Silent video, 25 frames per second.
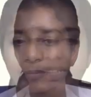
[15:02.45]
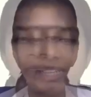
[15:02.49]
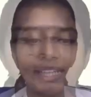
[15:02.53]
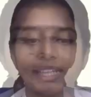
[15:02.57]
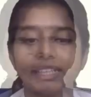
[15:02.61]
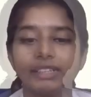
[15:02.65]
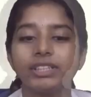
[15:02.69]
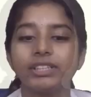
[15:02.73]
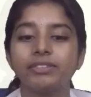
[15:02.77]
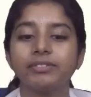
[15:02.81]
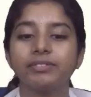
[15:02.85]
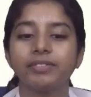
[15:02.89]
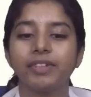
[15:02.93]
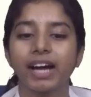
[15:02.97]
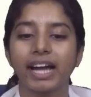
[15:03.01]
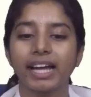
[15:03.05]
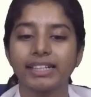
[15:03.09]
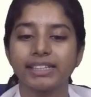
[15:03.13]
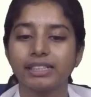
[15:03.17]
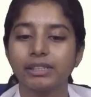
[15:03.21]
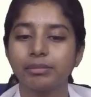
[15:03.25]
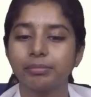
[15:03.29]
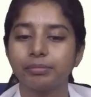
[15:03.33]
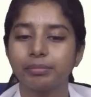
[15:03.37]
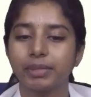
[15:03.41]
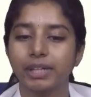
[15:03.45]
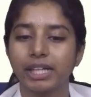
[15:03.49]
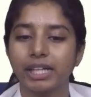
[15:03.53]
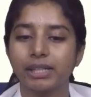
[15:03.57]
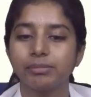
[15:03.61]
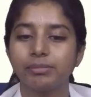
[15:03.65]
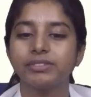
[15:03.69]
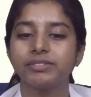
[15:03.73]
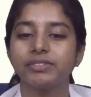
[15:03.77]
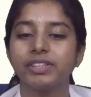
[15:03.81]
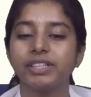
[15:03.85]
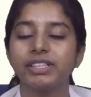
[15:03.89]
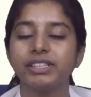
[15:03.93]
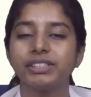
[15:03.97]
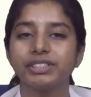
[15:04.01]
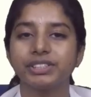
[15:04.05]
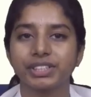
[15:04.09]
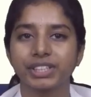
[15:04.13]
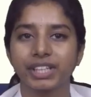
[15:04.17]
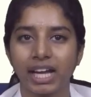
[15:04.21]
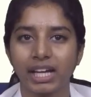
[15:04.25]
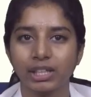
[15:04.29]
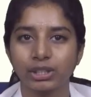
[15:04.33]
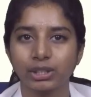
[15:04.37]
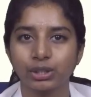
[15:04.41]
Teeth with vital pulps will
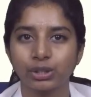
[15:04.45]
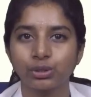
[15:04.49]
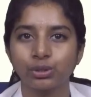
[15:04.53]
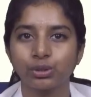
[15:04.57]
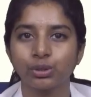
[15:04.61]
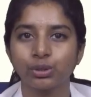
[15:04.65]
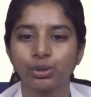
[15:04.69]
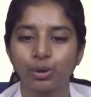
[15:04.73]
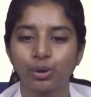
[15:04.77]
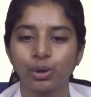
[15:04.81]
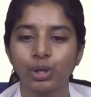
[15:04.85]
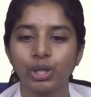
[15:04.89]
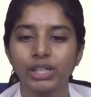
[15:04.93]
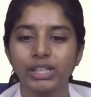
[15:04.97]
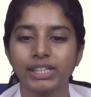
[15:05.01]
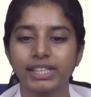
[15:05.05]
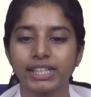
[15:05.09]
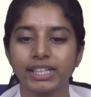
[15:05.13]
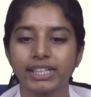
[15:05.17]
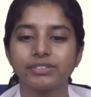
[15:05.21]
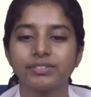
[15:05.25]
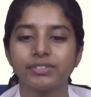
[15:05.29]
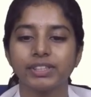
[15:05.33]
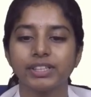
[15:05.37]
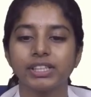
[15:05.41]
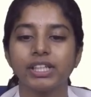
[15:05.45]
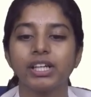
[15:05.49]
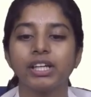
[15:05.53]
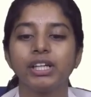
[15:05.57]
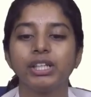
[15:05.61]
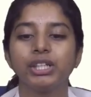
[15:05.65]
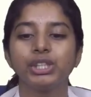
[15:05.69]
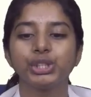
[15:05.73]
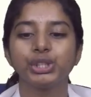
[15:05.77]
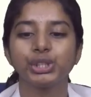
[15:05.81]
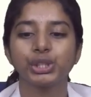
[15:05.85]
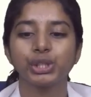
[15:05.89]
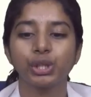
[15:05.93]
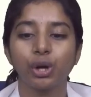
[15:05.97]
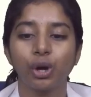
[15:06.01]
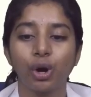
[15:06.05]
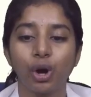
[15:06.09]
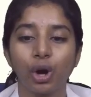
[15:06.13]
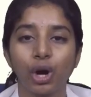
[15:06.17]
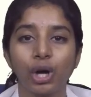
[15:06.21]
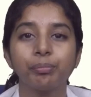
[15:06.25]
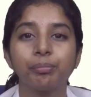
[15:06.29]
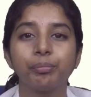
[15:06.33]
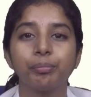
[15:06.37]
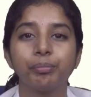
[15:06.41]
react to cold test with
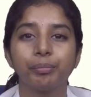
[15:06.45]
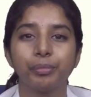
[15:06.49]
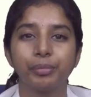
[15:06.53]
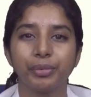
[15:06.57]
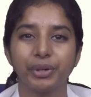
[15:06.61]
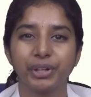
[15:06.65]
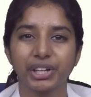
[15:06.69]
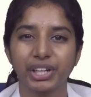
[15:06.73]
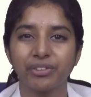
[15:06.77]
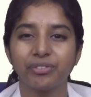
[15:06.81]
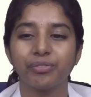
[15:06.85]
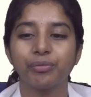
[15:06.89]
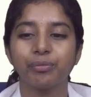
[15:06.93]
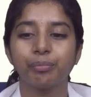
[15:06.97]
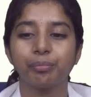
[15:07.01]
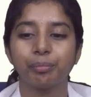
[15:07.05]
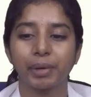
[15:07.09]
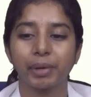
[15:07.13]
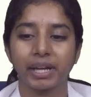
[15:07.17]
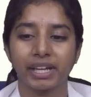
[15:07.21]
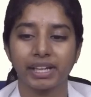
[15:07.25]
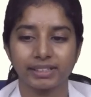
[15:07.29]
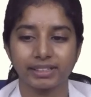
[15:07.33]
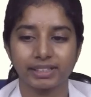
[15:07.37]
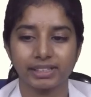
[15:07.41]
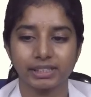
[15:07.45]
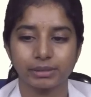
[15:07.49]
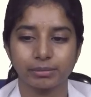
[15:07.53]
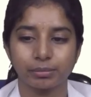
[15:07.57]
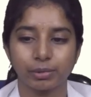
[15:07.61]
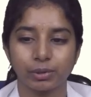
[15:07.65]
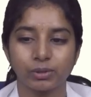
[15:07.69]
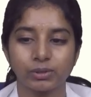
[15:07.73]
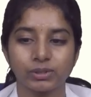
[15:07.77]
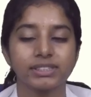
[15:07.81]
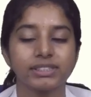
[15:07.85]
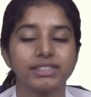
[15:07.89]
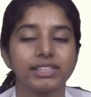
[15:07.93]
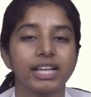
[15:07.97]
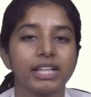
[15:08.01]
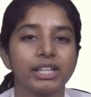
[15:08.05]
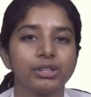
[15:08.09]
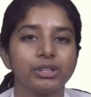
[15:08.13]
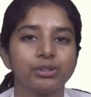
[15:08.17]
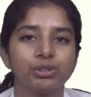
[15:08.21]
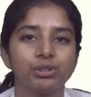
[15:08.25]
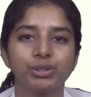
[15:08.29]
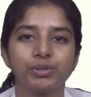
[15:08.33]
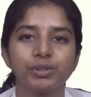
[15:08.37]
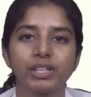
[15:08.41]
sharp, brief pain response
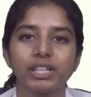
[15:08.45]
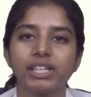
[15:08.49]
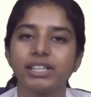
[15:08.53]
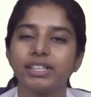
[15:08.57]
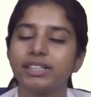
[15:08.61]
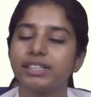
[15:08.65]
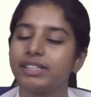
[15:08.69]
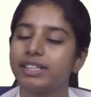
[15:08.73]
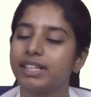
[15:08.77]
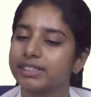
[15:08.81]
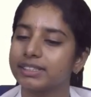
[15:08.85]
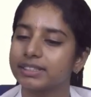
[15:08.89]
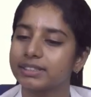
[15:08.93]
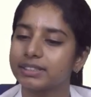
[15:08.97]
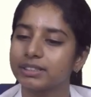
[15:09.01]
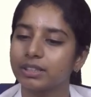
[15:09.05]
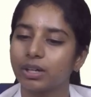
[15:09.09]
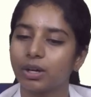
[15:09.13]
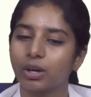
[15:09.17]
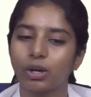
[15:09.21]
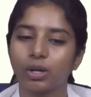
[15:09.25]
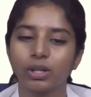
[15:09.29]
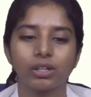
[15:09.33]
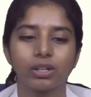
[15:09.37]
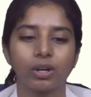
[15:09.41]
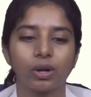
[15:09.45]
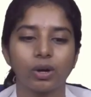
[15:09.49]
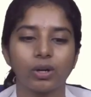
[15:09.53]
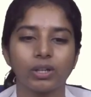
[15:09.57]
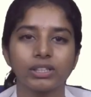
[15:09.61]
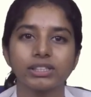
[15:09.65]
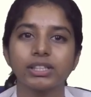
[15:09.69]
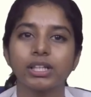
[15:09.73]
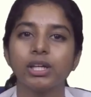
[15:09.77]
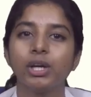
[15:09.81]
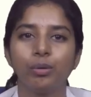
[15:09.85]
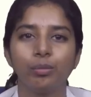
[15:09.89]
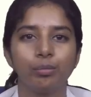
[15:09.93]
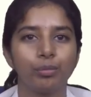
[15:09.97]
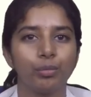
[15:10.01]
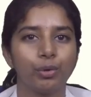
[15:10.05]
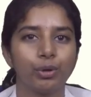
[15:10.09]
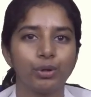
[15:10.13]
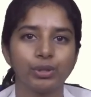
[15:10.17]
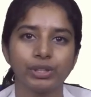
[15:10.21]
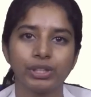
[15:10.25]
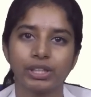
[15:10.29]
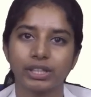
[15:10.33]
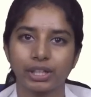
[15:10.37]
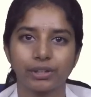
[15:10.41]
that usually does not last
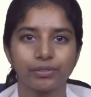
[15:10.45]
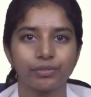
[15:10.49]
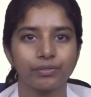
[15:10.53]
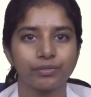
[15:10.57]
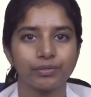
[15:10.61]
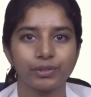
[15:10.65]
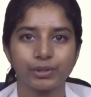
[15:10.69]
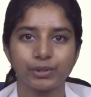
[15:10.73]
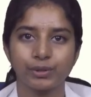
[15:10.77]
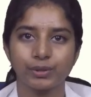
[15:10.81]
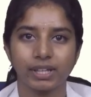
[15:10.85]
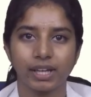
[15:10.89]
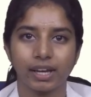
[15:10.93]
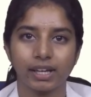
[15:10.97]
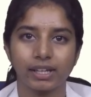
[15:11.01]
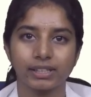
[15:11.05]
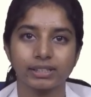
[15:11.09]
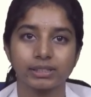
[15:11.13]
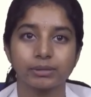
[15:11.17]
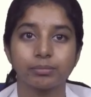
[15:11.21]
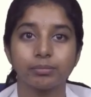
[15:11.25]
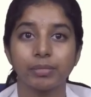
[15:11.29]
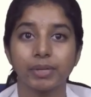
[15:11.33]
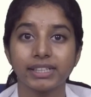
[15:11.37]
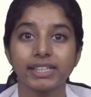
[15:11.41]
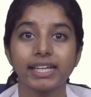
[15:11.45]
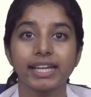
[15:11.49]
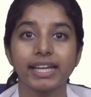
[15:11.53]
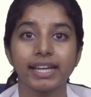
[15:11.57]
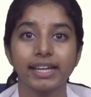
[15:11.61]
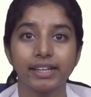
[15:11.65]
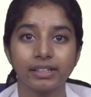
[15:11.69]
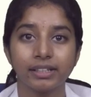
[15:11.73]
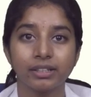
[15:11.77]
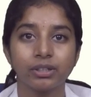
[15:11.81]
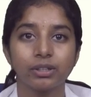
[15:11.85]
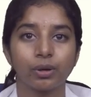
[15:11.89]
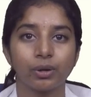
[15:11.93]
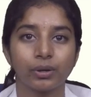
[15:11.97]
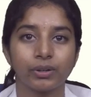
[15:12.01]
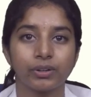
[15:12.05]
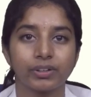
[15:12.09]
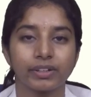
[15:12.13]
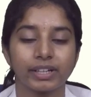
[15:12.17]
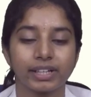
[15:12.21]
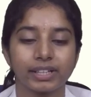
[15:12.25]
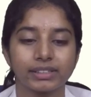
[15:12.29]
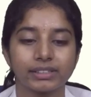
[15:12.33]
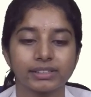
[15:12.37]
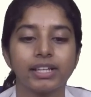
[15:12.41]
more than a few seconds. But in
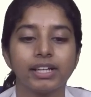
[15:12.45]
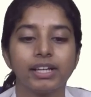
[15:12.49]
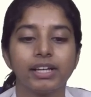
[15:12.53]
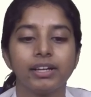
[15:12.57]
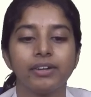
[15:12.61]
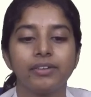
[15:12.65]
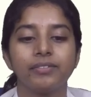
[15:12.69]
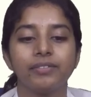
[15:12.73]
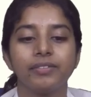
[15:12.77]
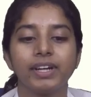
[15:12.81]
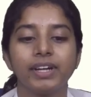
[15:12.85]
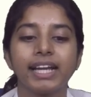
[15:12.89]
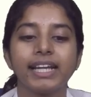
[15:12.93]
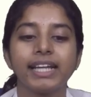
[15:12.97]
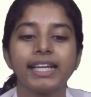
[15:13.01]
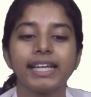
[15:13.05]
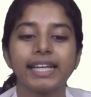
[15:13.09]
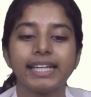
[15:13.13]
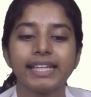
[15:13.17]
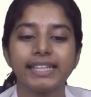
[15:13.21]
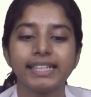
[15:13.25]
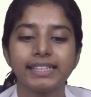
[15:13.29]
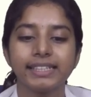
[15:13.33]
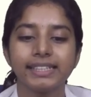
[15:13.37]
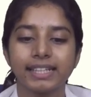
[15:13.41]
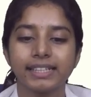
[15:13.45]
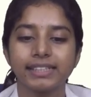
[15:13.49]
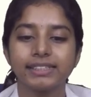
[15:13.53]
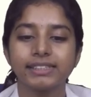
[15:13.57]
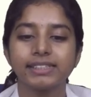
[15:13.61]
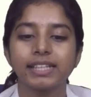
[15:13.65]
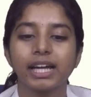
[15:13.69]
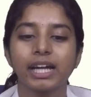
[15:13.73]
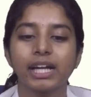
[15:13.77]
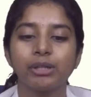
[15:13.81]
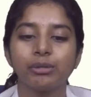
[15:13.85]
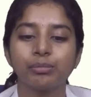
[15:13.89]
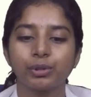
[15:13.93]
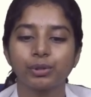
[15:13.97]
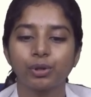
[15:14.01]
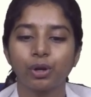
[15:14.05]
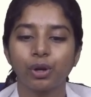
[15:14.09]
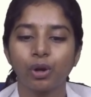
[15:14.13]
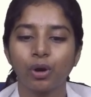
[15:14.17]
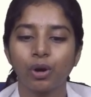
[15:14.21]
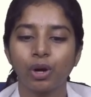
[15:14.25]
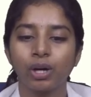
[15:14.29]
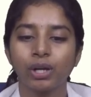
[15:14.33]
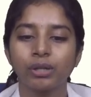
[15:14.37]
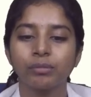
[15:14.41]
contrast, when an intense and
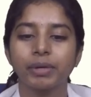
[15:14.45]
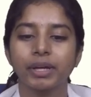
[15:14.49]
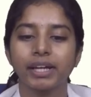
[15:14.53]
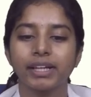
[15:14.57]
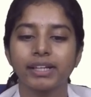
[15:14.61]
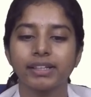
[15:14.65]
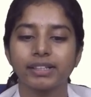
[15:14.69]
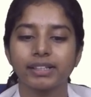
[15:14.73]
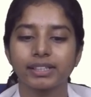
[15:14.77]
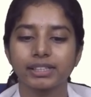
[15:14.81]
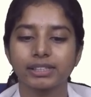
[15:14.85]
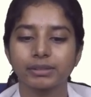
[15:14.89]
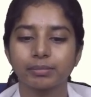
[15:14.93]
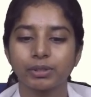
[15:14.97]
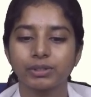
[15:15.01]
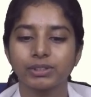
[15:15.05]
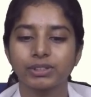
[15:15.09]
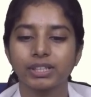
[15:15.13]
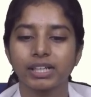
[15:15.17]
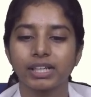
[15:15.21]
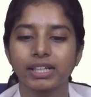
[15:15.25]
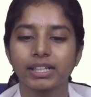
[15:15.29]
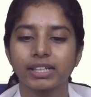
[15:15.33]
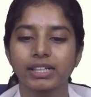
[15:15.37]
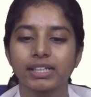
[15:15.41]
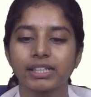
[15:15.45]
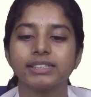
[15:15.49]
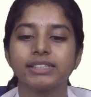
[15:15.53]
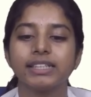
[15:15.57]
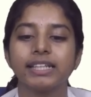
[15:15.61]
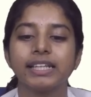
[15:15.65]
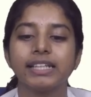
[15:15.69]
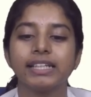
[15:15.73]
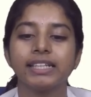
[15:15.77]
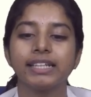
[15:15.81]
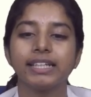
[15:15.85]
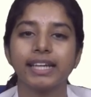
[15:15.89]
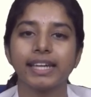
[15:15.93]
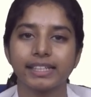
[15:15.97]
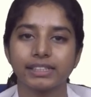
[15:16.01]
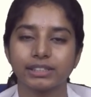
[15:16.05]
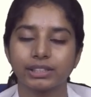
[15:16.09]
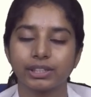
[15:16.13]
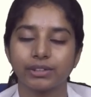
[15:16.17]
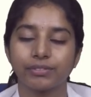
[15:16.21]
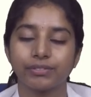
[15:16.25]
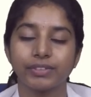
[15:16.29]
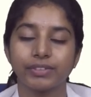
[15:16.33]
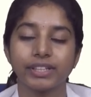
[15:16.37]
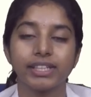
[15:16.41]
prolonged pain response occurs in
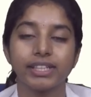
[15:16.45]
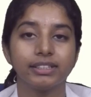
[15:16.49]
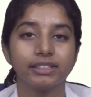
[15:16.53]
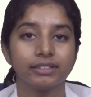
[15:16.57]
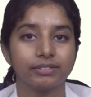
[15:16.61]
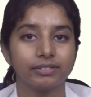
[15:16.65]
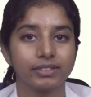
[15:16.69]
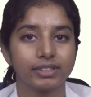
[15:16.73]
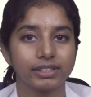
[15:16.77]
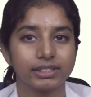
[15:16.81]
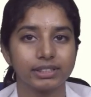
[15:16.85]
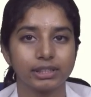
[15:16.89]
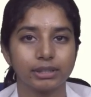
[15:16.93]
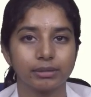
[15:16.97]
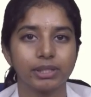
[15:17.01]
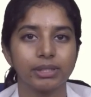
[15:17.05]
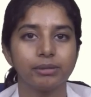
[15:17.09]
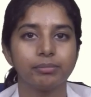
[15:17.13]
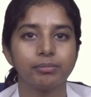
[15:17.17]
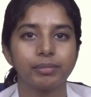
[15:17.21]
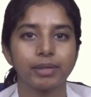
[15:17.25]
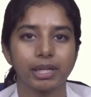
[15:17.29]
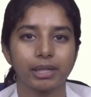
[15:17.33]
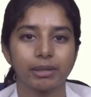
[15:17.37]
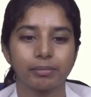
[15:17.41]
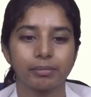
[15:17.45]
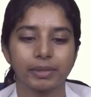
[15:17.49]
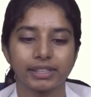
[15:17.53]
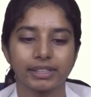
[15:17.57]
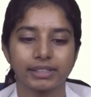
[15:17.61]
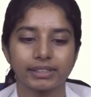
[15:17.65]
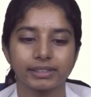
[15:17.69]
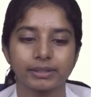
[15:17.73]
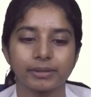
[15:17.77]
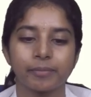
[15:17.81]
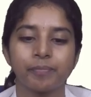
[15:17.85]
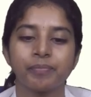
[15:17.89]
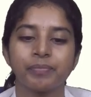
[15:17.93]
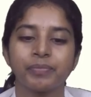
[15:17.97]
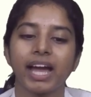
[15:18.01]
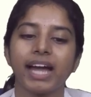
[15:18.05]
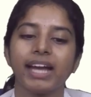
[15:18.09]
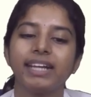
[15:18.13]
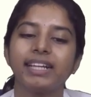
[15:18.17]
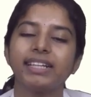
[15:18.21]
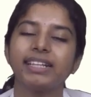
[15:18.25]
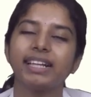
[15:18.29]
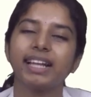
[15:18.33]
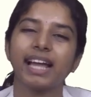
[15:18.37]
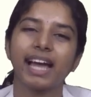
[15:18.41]
case of irreversible pulpitis,
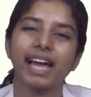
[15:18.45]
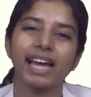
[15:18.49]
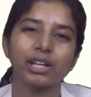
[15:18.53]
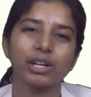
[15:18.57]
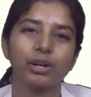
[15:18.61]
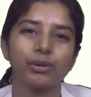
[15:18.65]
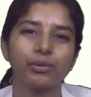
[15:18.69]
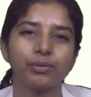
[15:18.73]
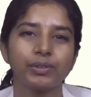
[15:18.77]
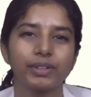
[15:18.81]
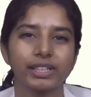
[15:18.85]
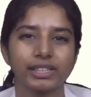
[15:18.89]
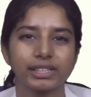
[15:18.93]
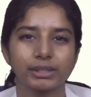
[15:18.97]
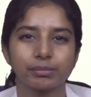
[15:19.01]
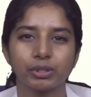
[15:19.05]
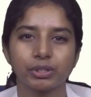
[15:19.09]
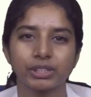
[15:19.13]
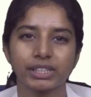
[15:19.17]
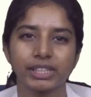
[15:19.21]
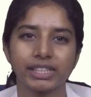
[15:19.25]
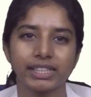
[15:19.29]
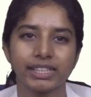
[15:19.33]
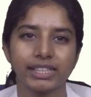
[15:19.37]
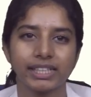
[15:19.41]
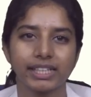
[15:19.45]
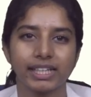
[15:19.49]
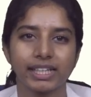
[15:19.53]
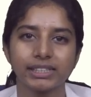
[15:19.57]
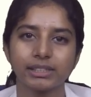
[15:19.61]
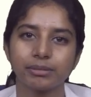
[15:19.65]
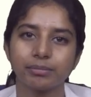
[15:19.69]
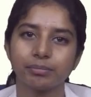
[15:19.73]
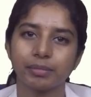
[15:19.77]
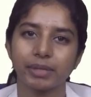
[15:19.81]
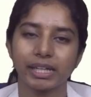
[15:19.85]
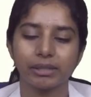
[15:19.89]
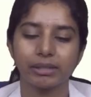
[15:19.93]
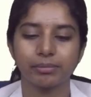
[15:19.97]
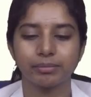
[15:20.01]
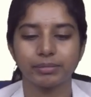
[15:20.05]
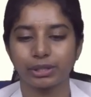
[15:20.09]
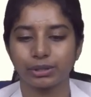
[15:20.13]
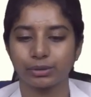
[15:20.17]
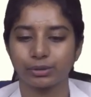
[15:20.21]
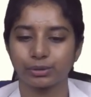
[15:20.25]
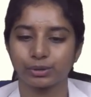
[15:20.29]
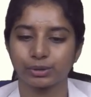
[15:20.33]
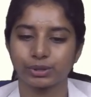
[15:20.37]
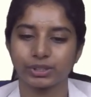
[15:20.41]
and a lack of response indicates pulp
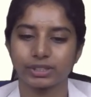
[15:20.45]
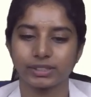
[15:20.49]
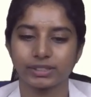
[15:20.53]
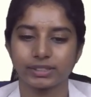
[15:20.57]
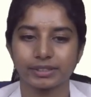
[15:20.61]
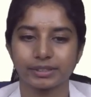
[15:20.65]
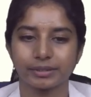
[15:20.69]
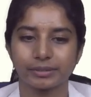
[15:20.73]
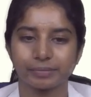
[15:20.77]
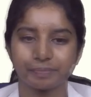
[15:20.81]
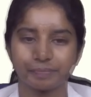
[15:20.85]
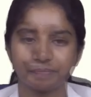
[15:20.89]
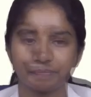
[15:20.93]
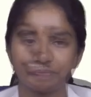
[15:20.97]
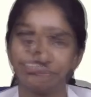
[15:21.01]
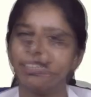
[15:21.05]
necrosis.